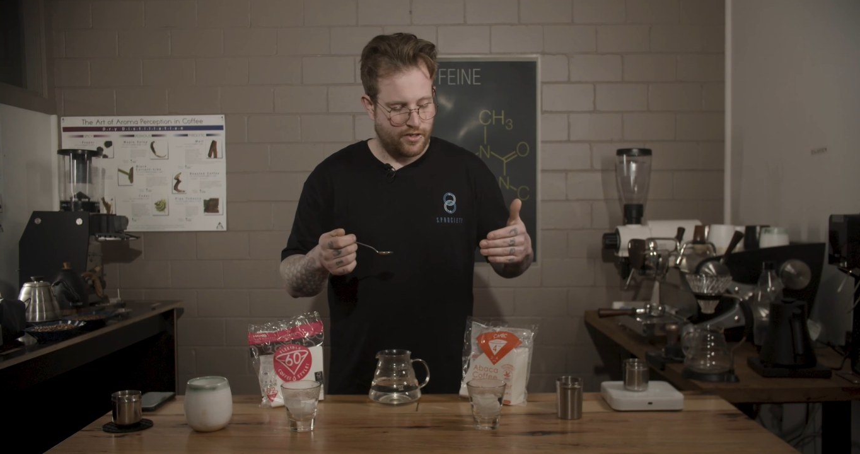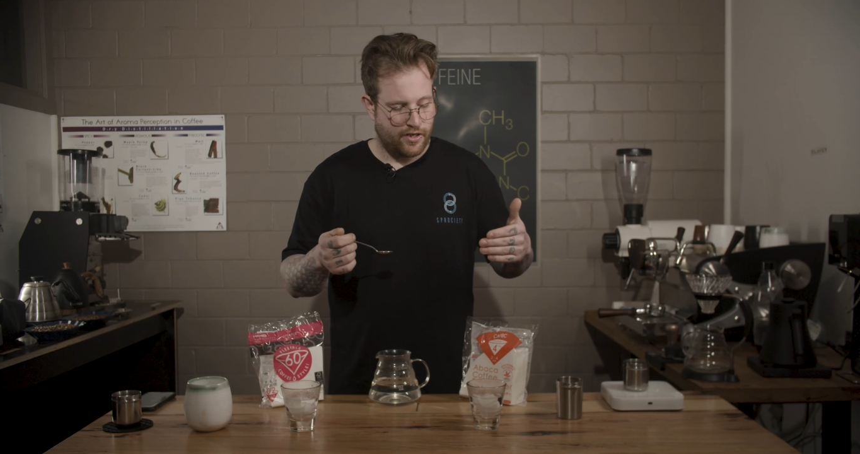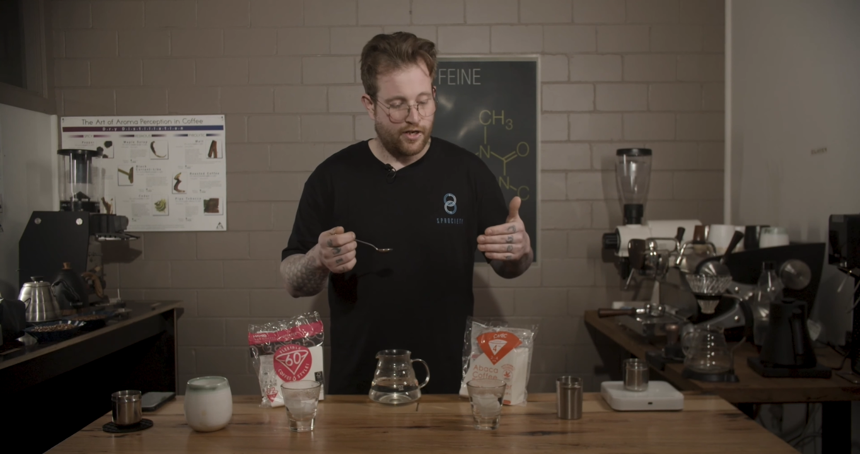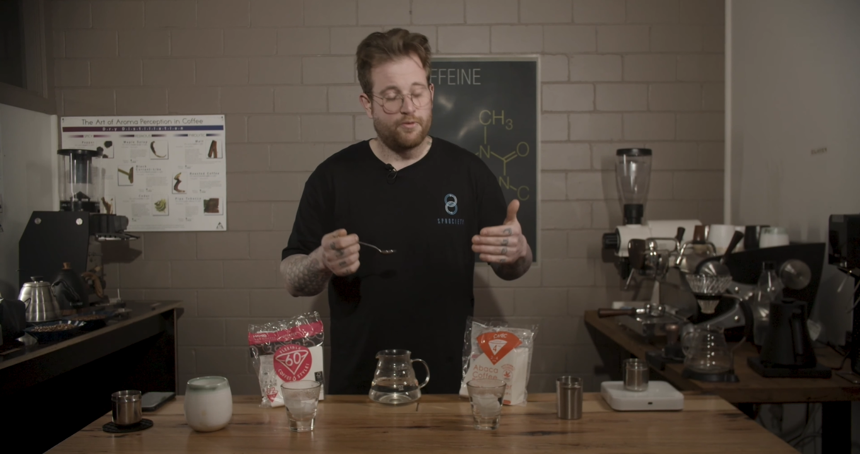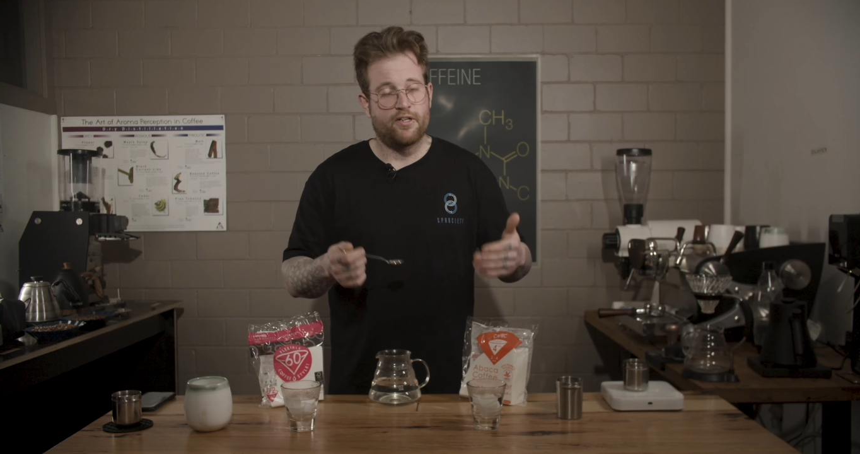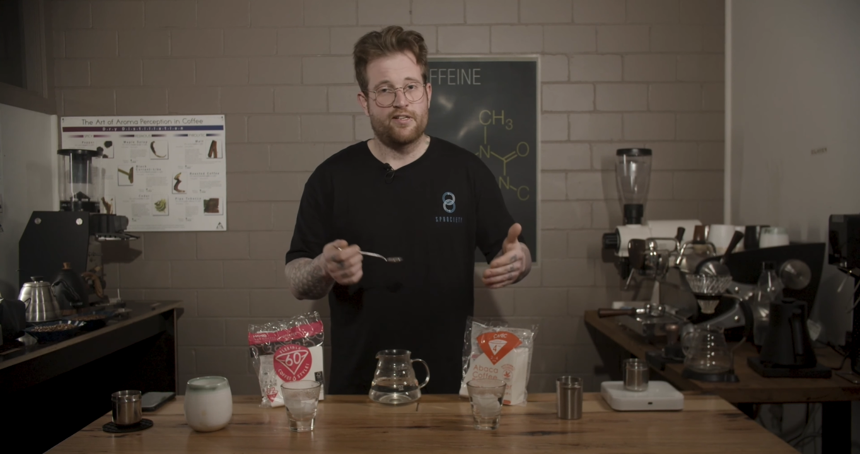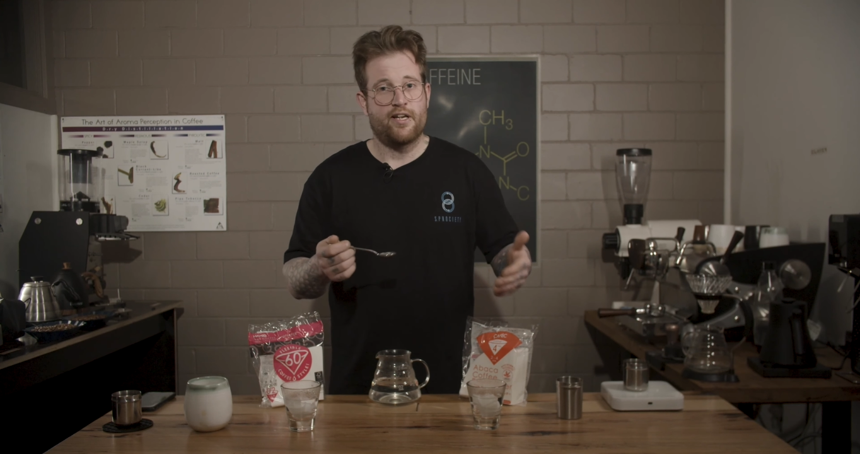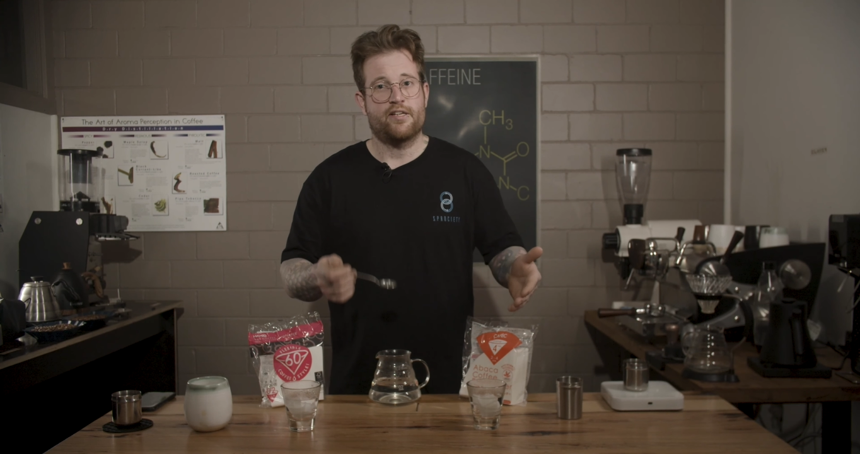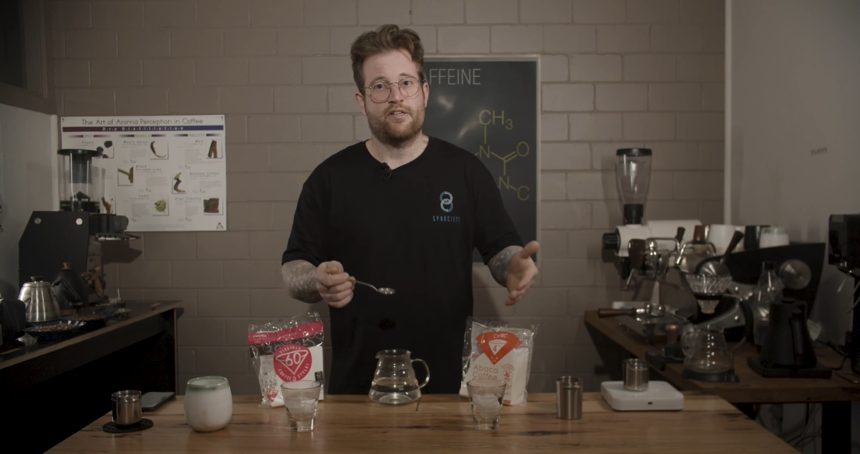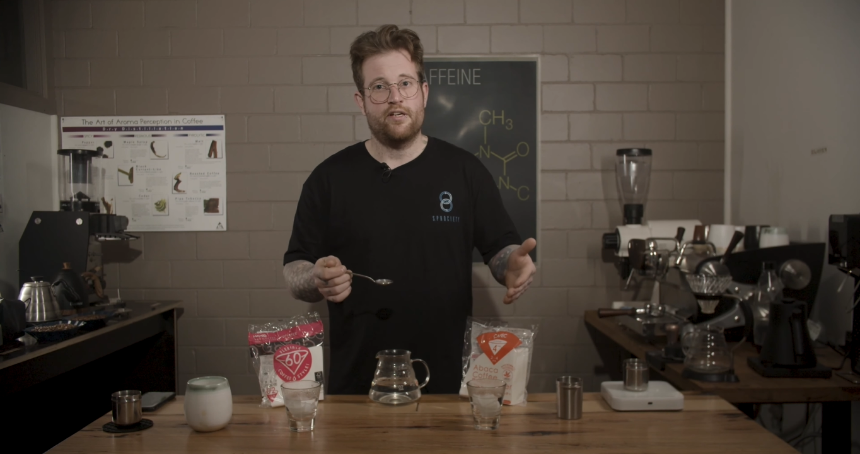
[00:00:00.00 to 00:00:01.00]
And I'm going to say
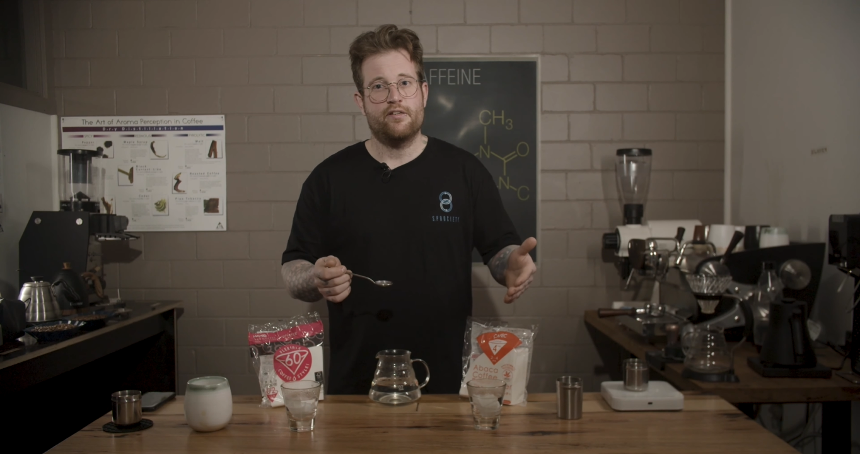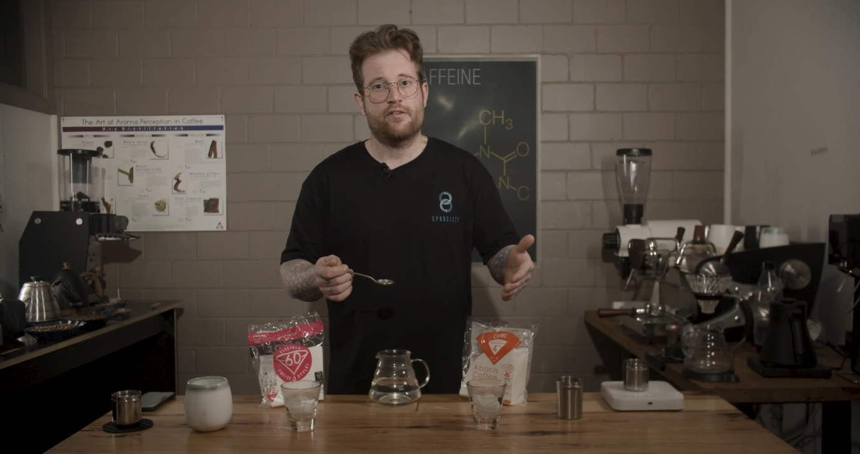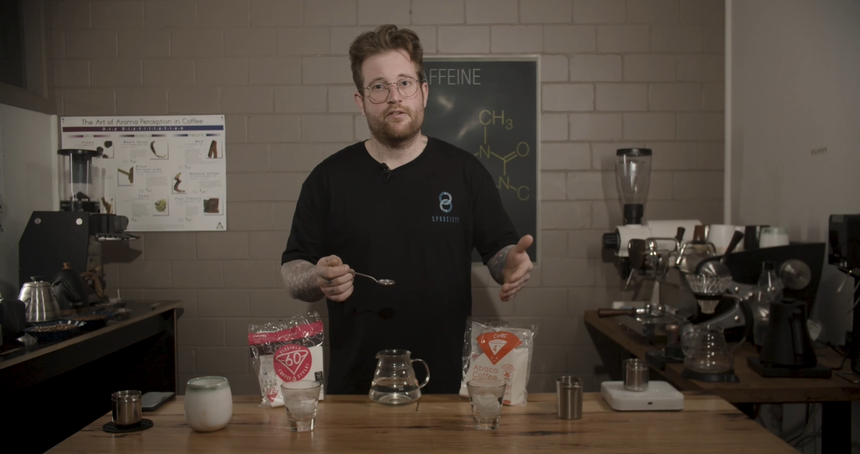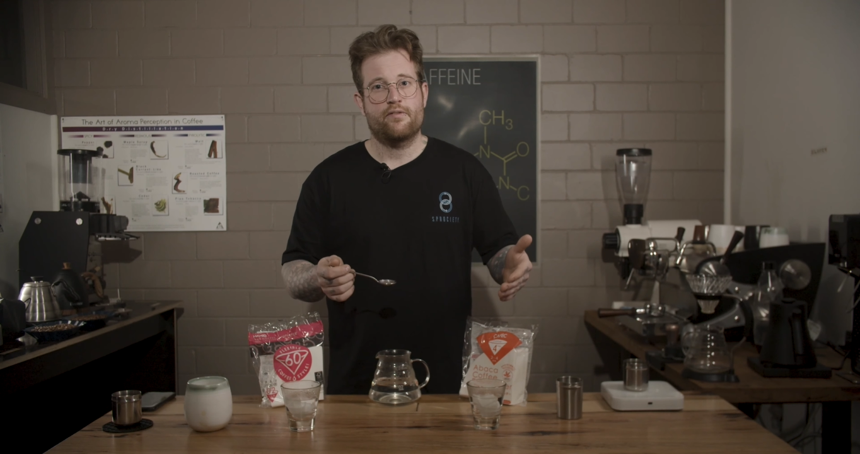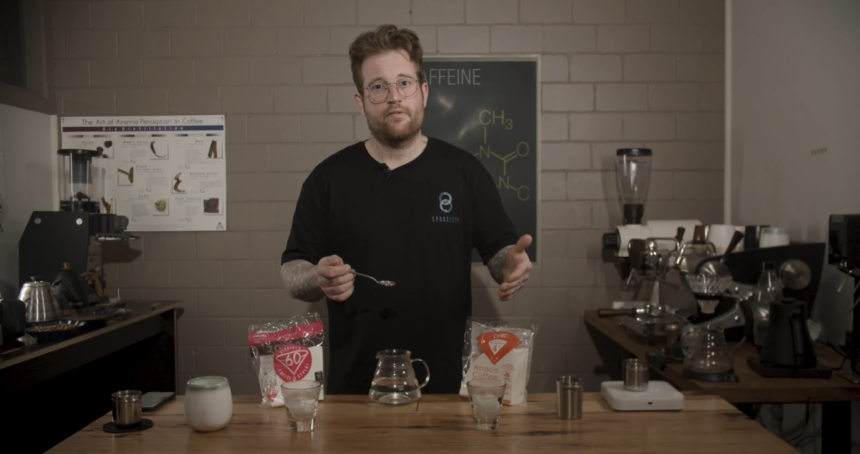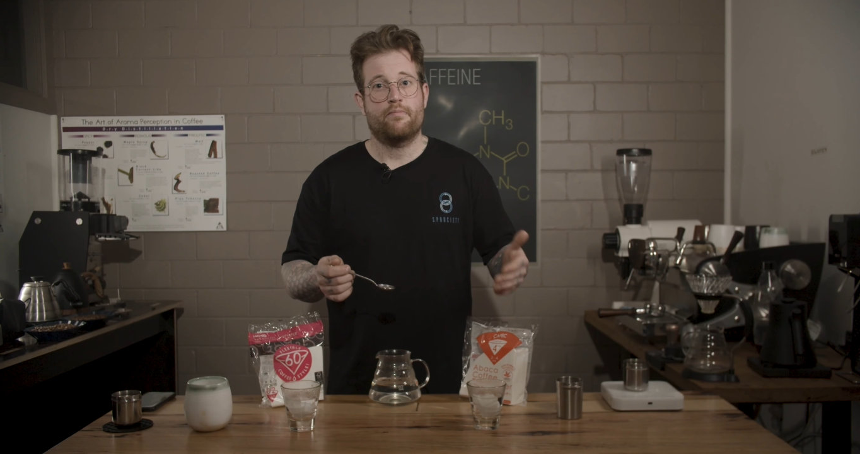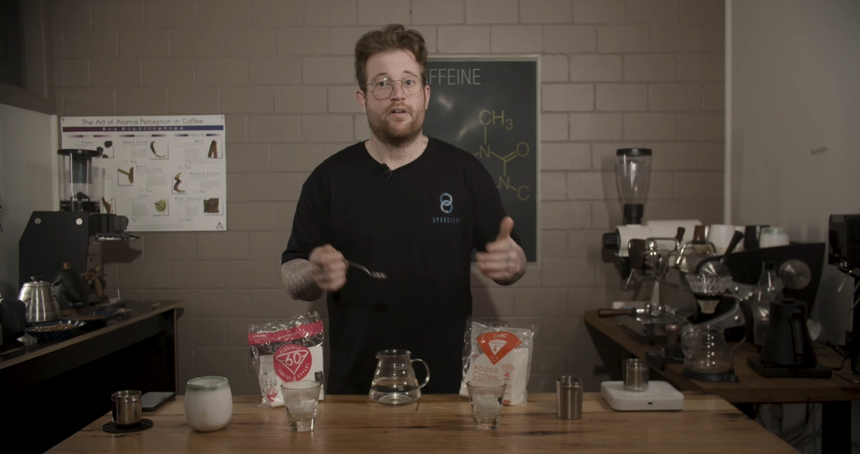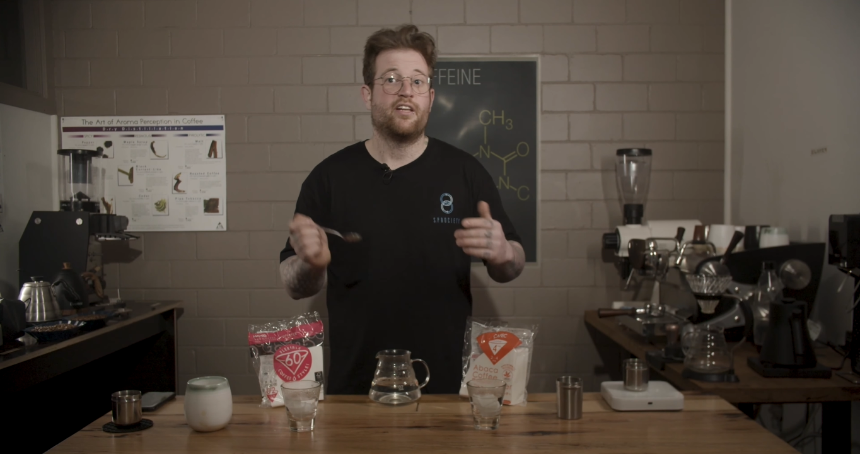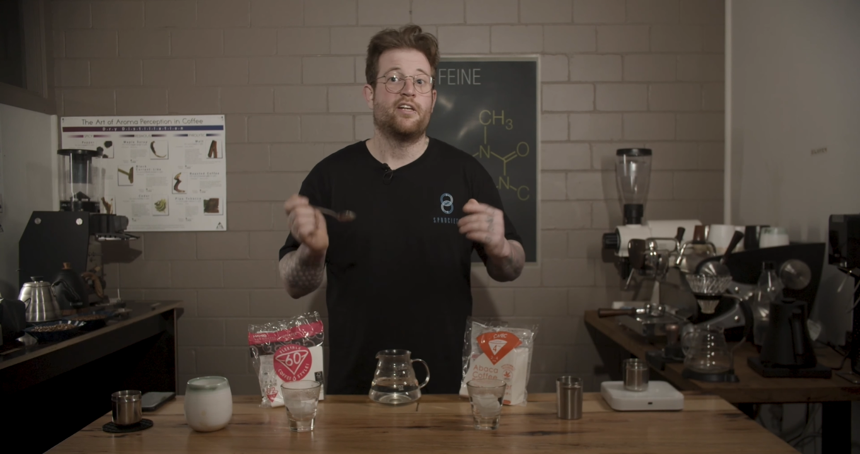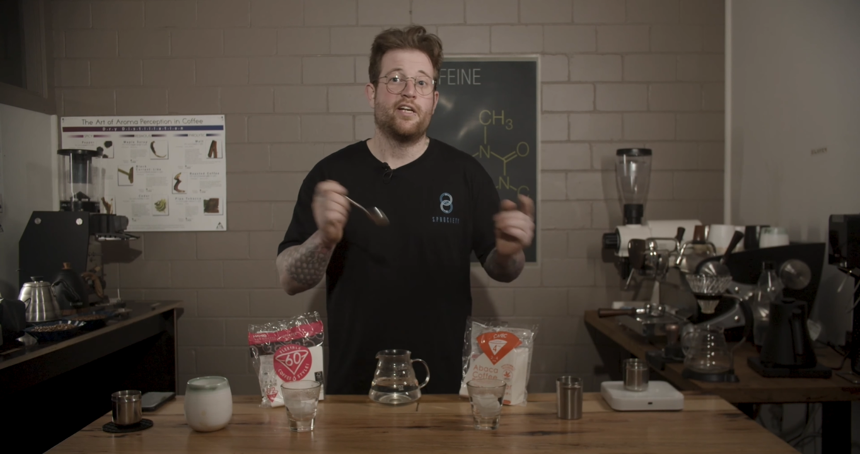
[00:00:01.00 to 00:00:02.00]
yes it is, but
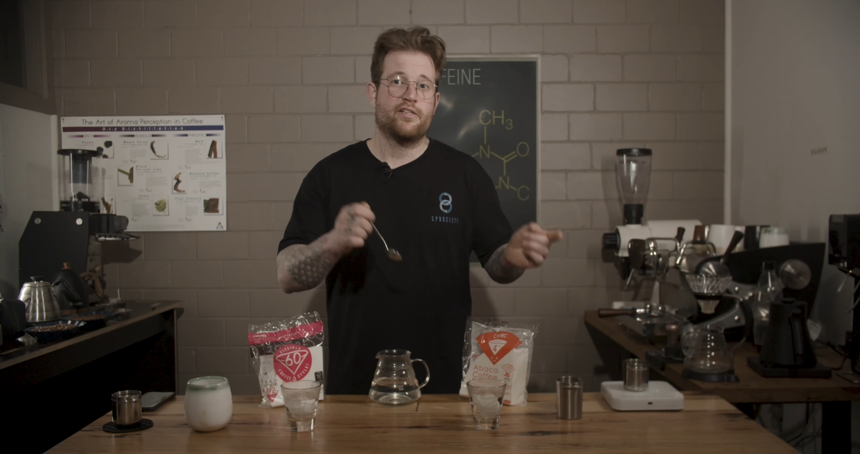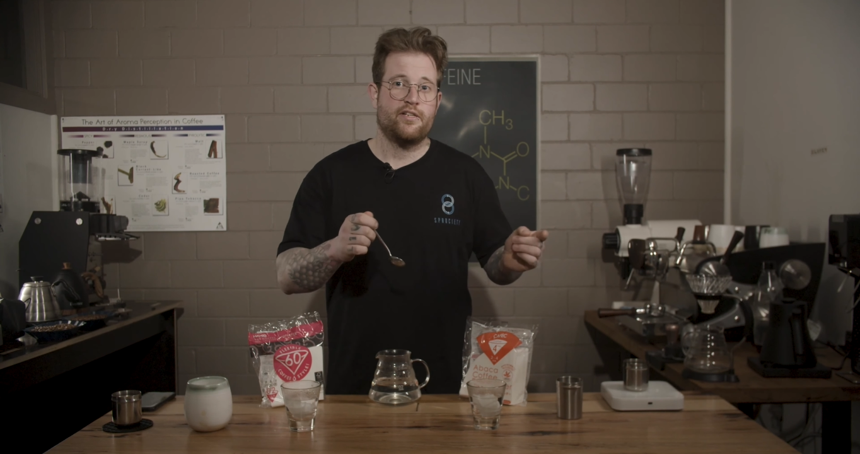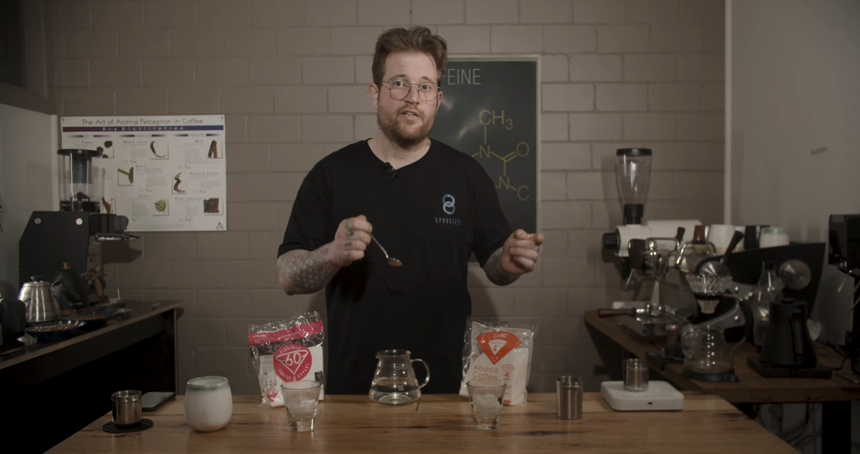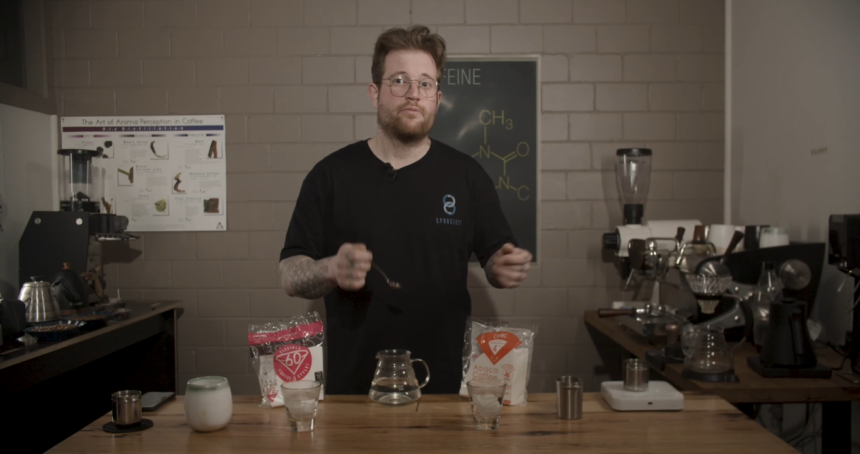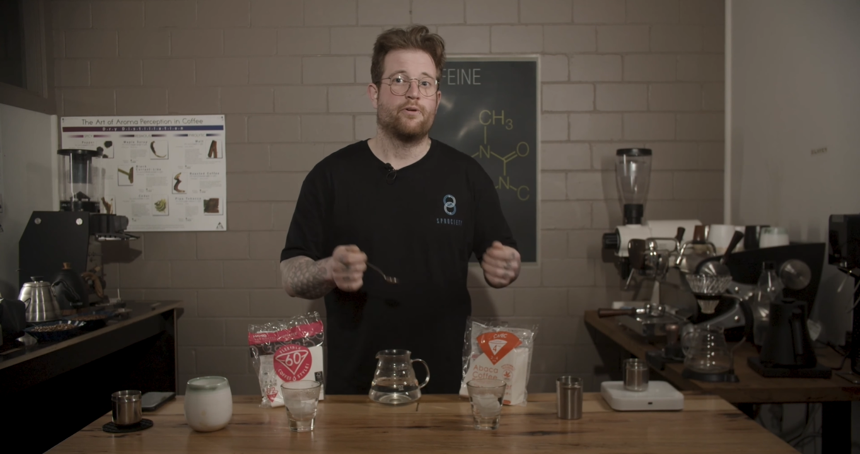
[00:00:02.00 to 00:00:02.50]
in the next test